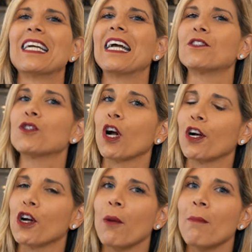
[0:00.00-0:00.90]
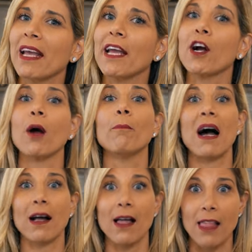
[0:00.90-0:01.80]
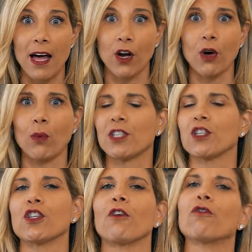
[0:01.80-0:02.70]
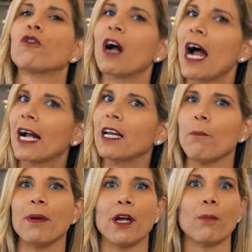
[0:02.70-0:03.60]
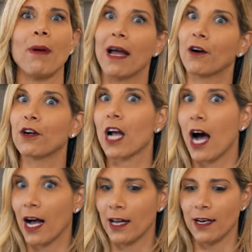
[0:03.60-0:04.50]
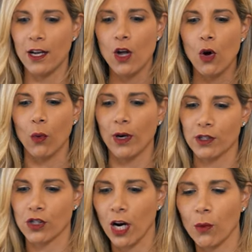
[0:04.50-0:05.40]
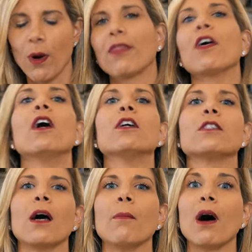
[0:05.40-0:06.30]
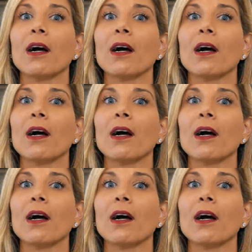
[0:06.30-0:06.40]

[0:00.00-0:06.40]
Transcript: To get started on making our bacalao, which is our fried beer battered cod, we're gonna start with some